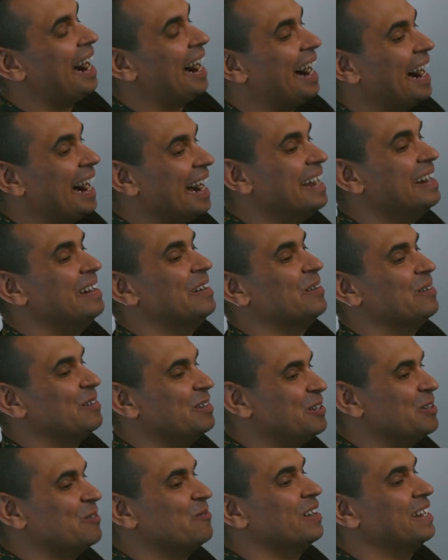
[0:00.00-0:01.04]
I know a
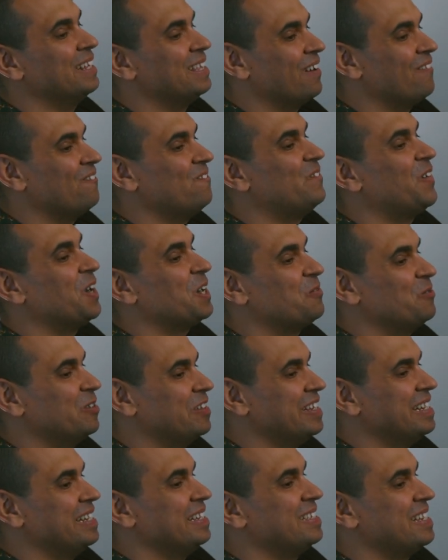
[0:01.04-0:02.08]
new way to
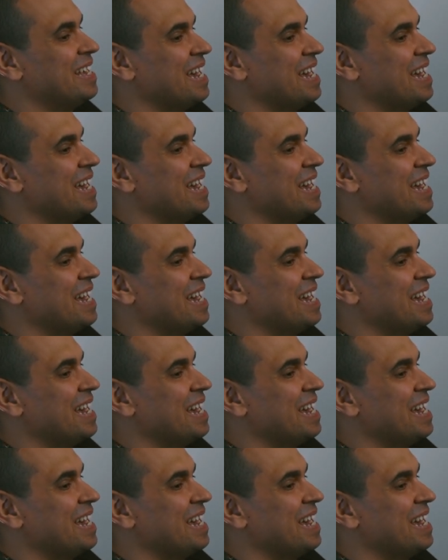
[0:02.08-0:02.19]
with these